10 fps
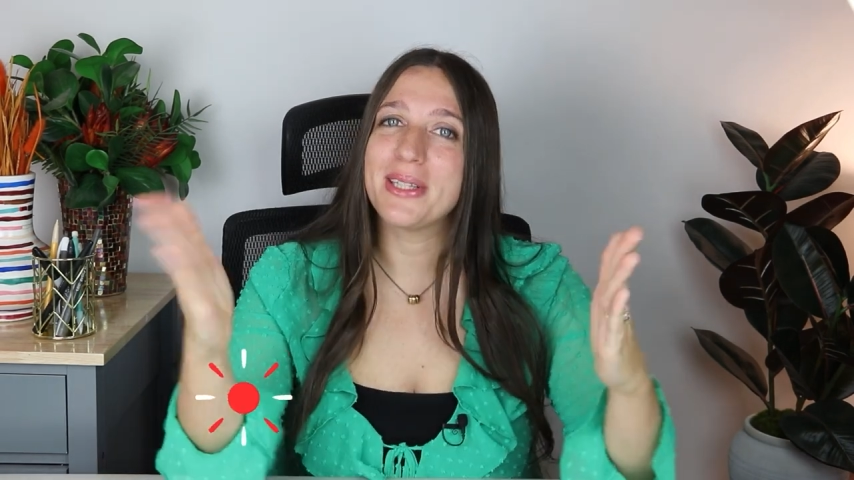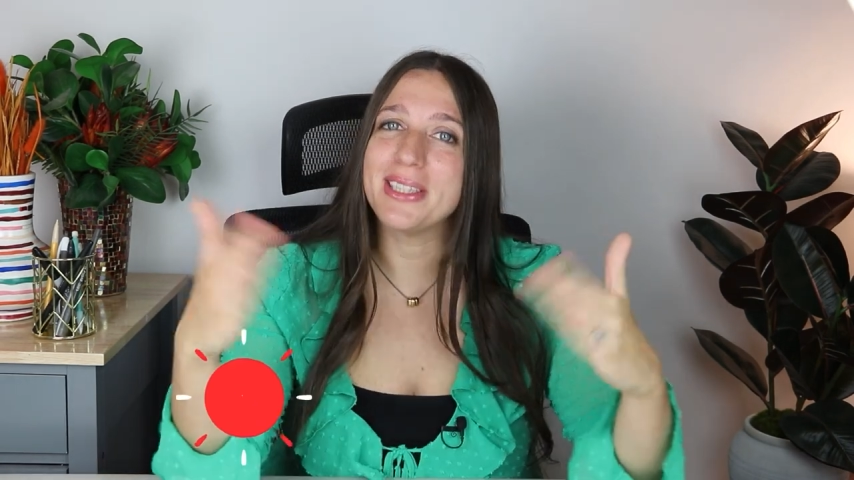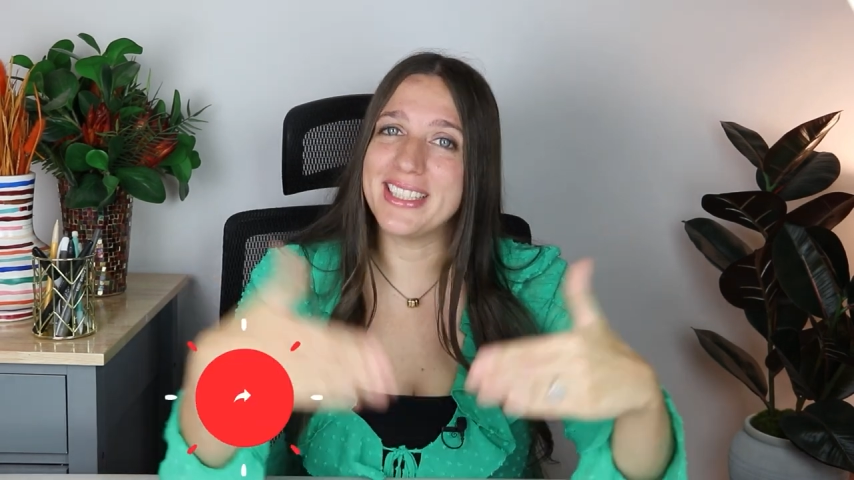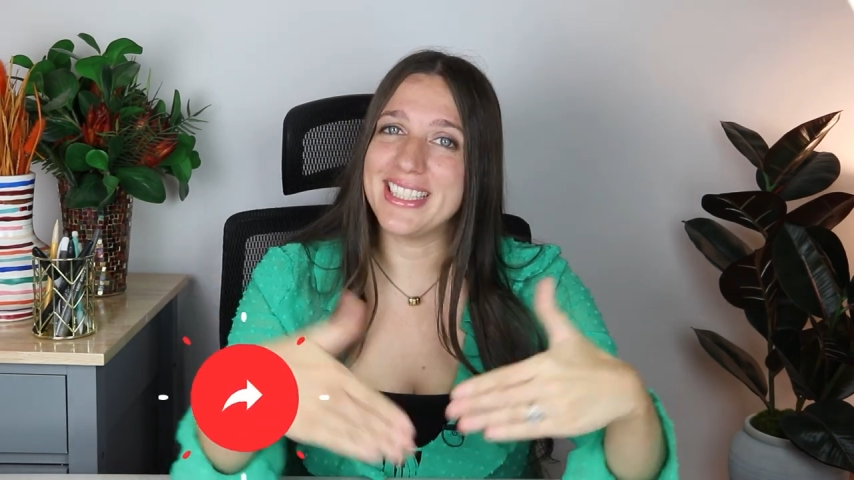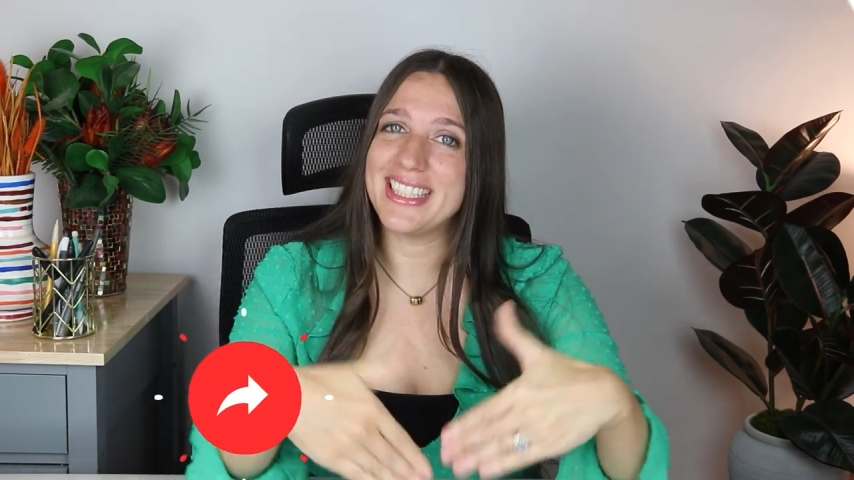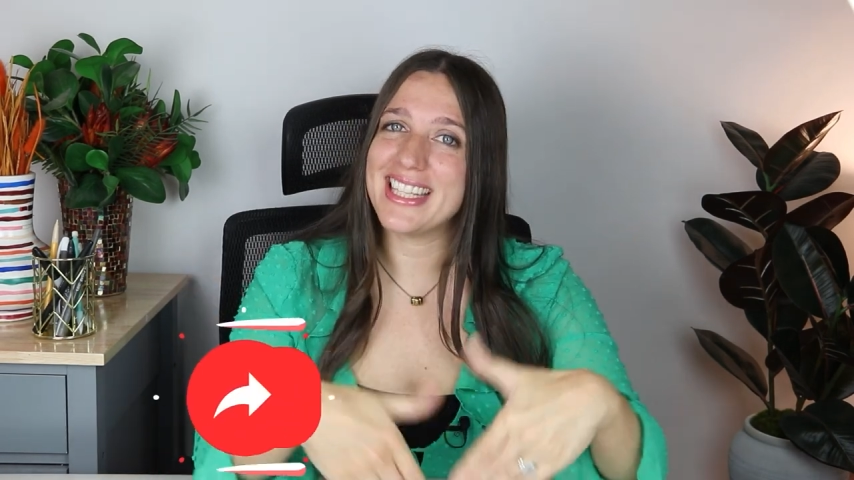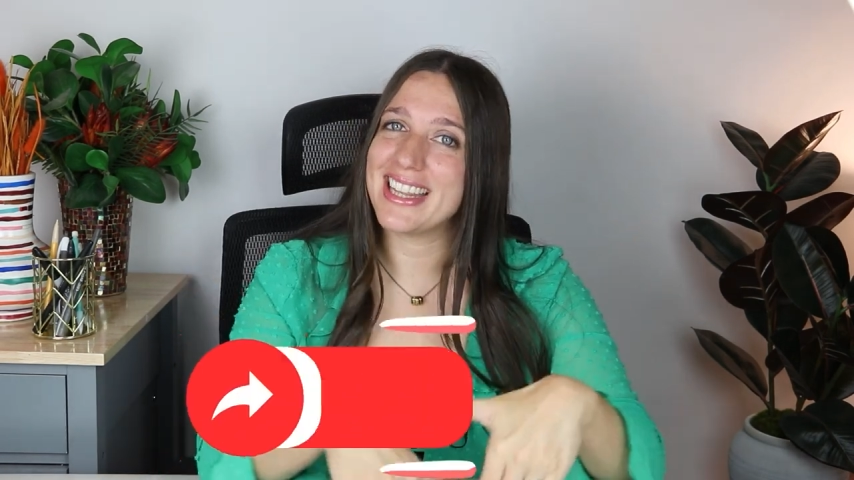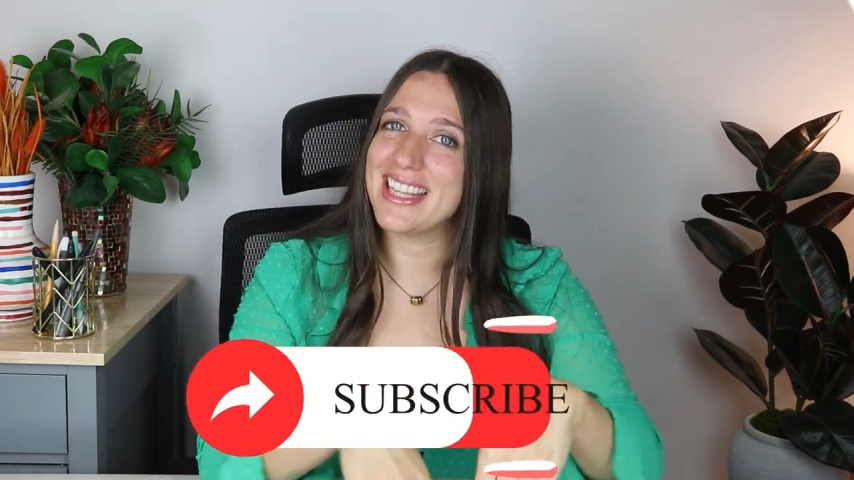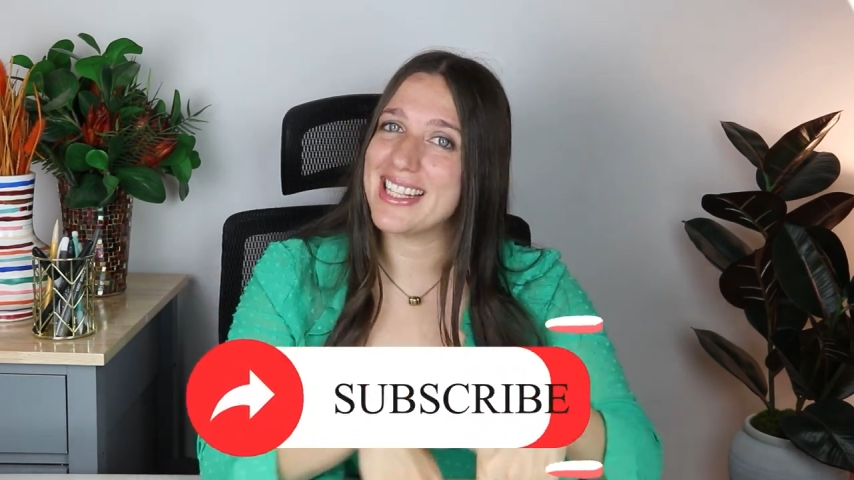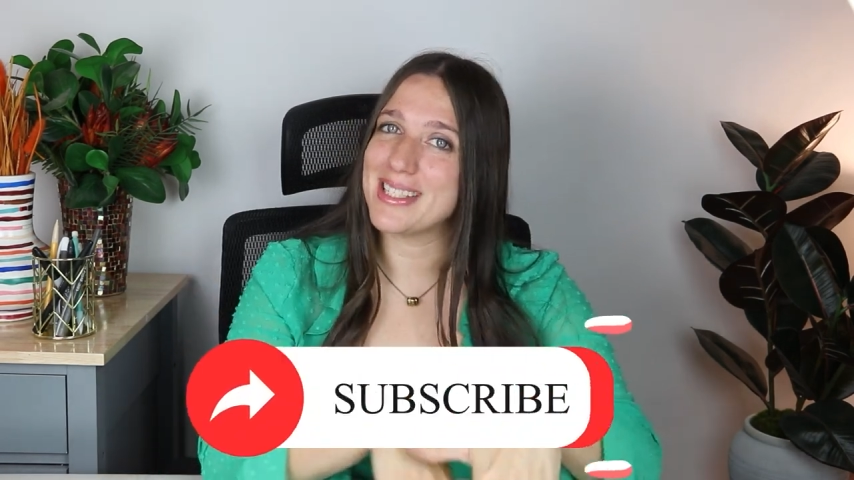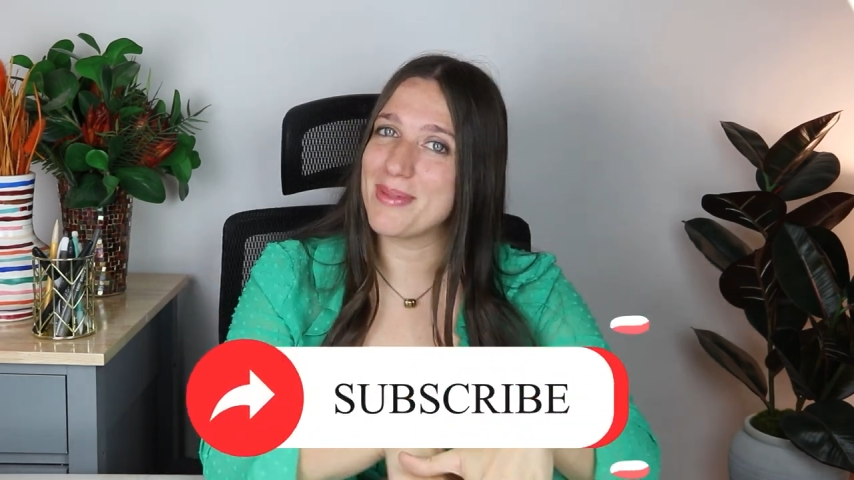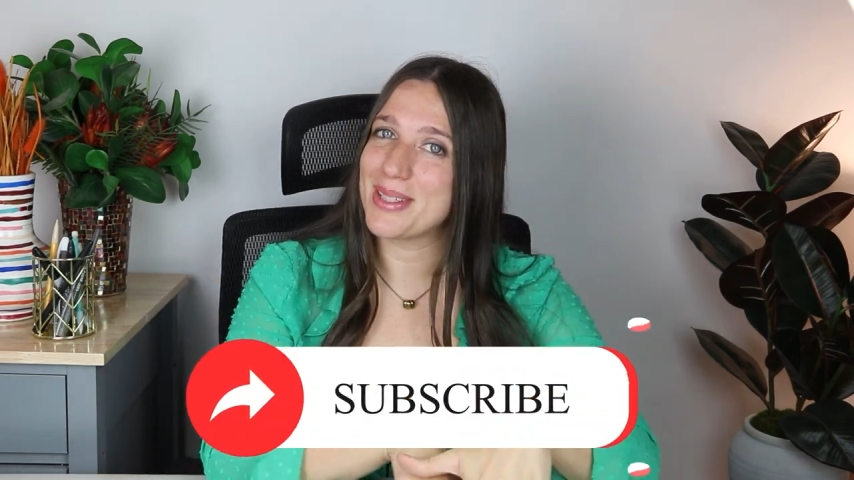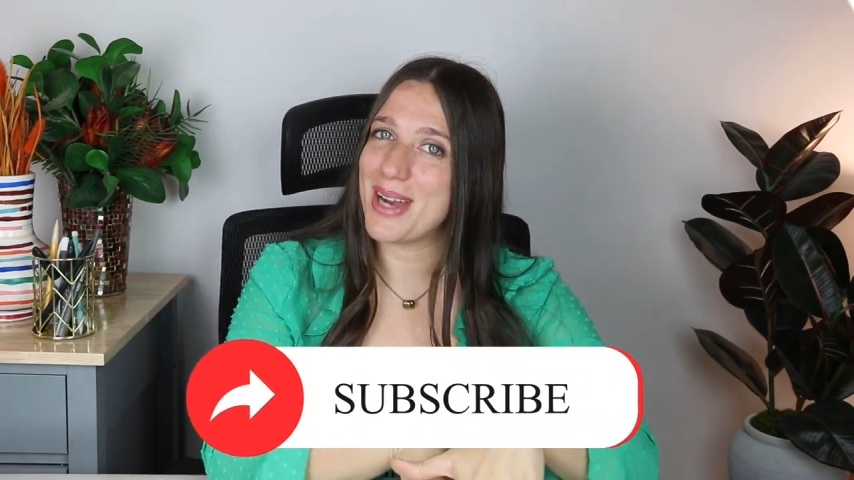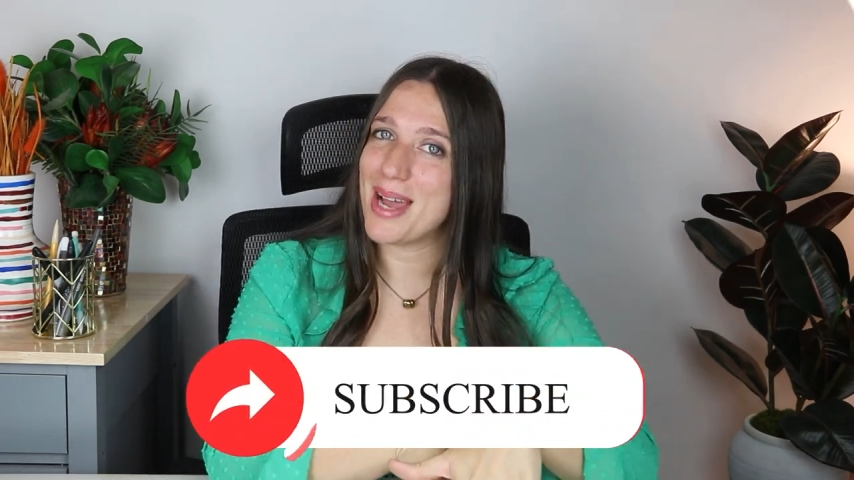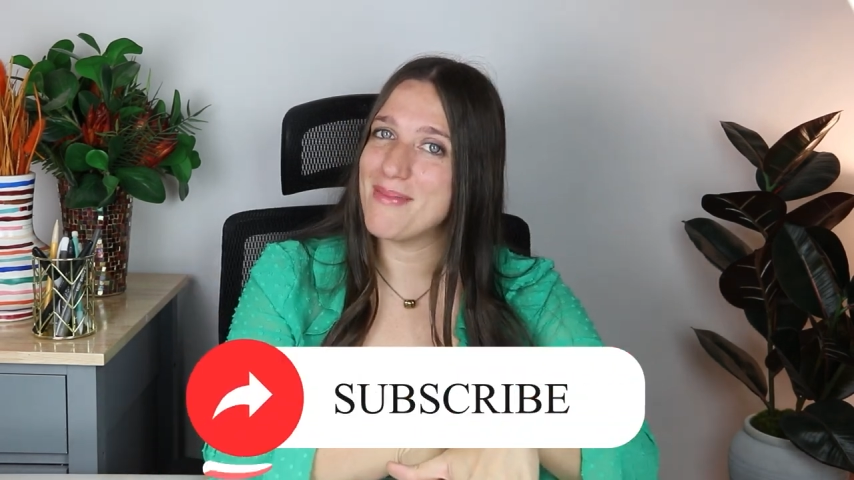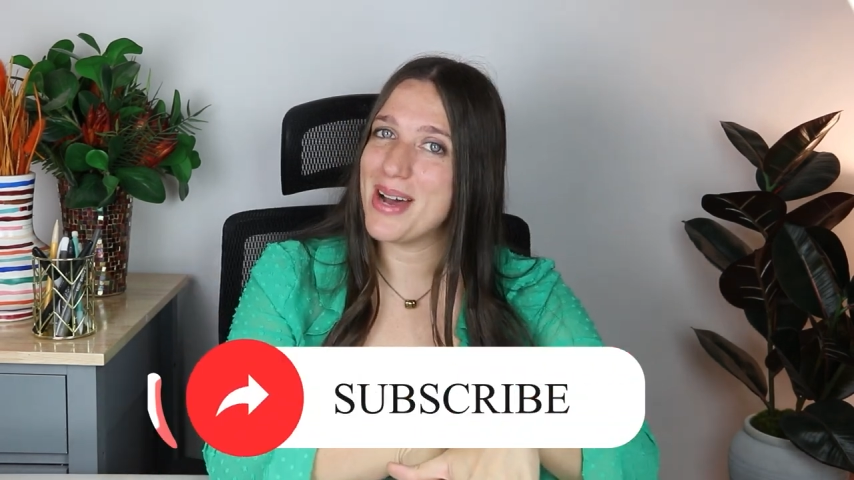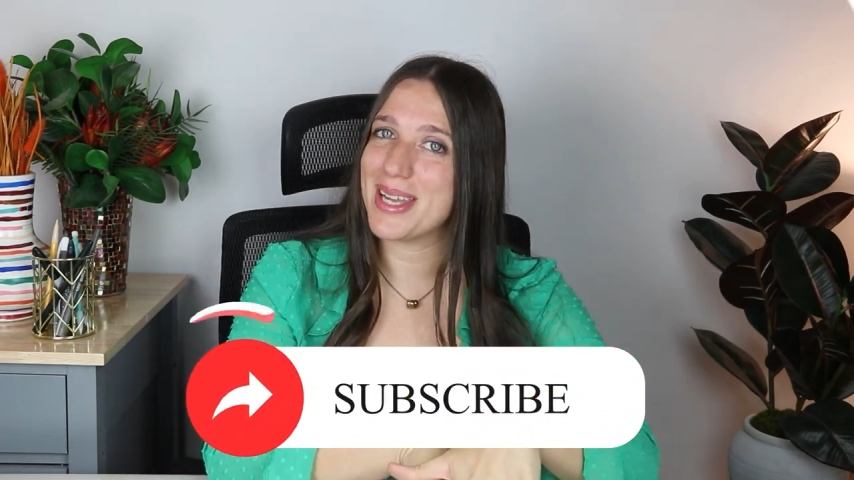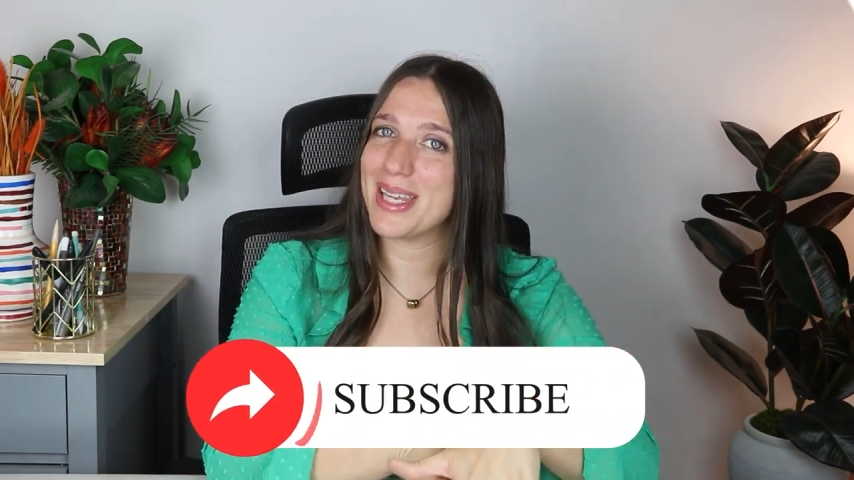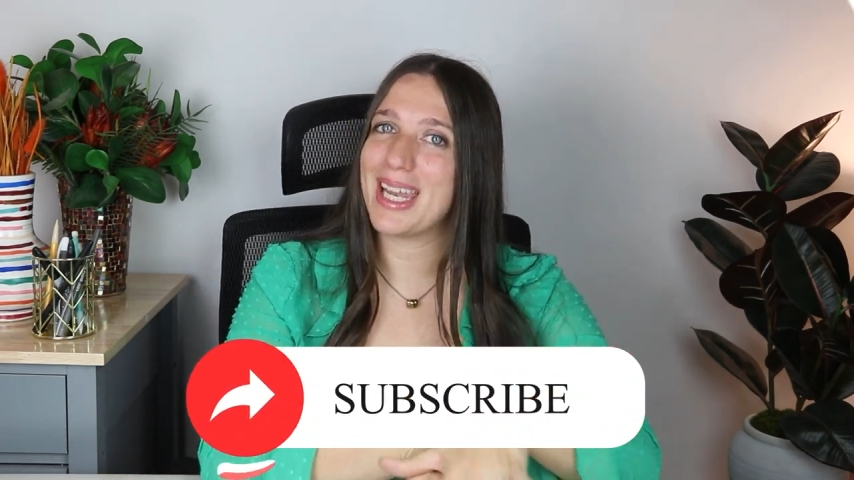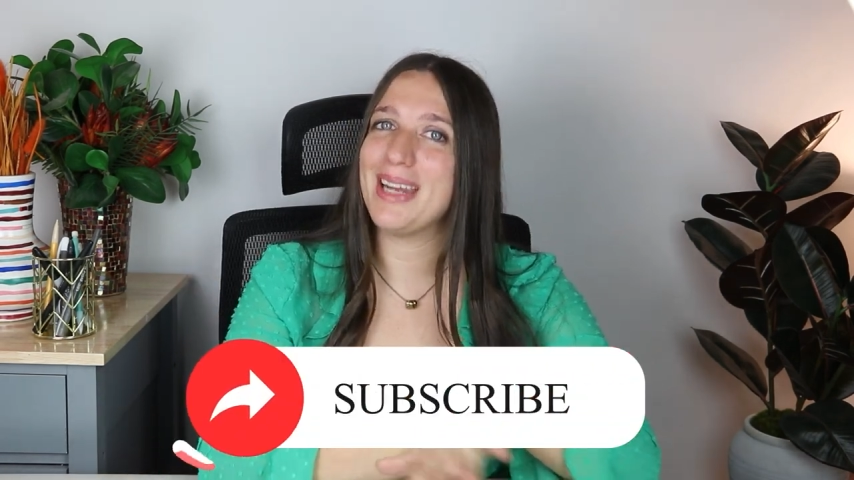please hit that subscribe
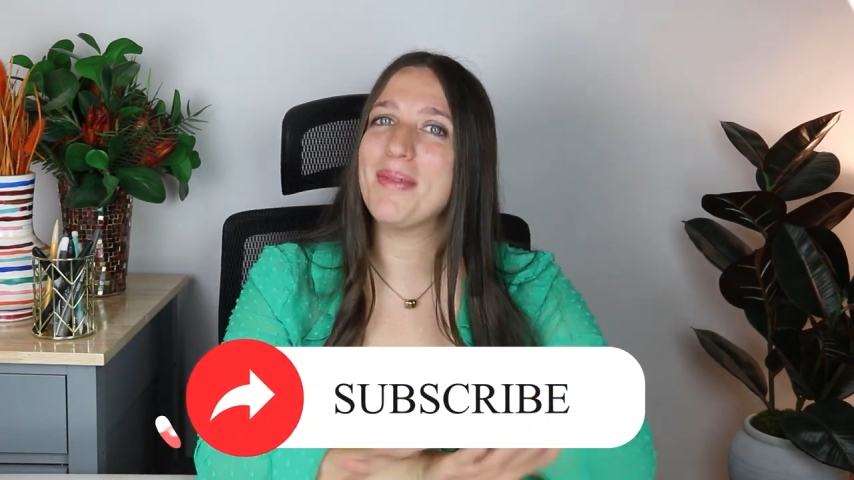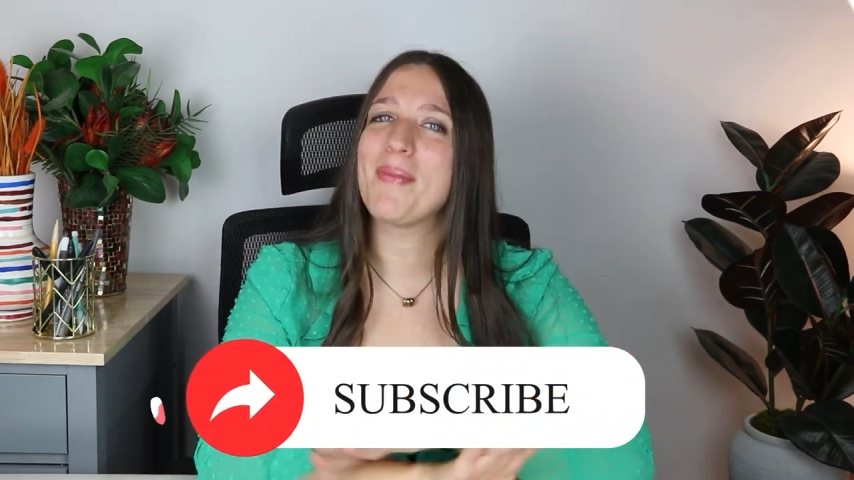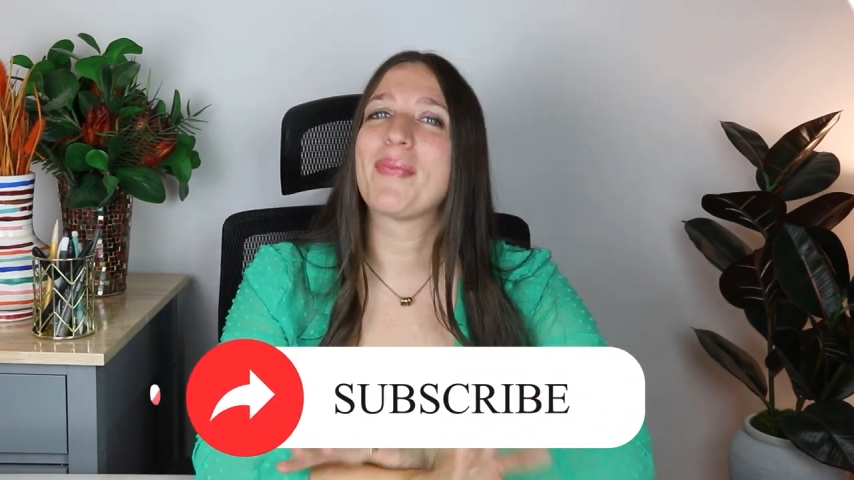button.